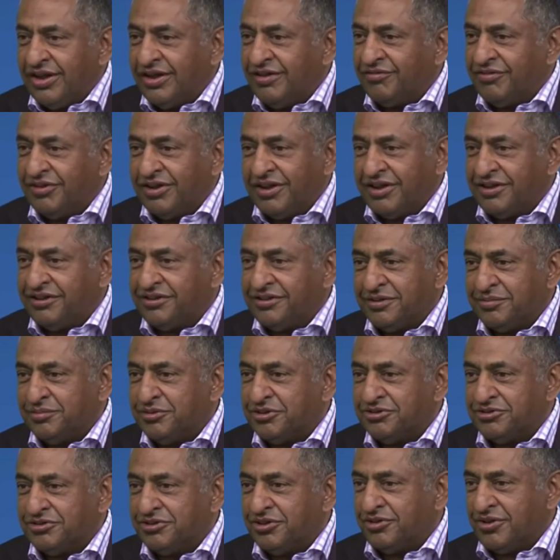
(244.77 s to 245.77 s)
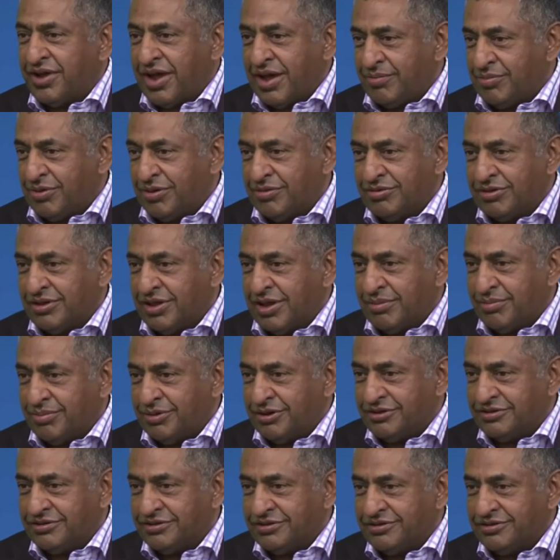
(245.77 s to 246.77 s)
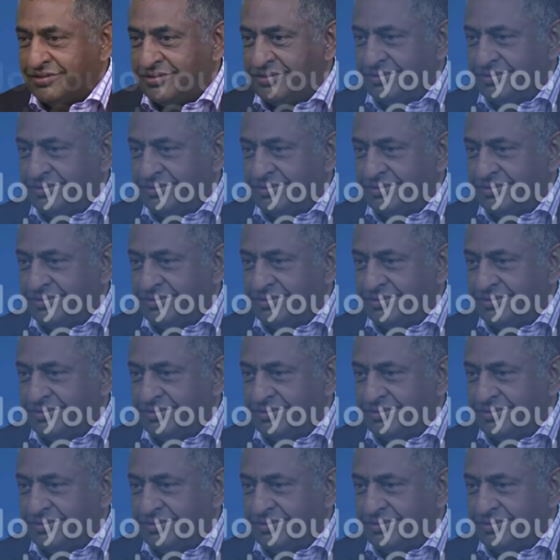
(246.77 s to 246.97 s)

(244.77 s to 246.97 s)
if a customer is not happy with their purchase.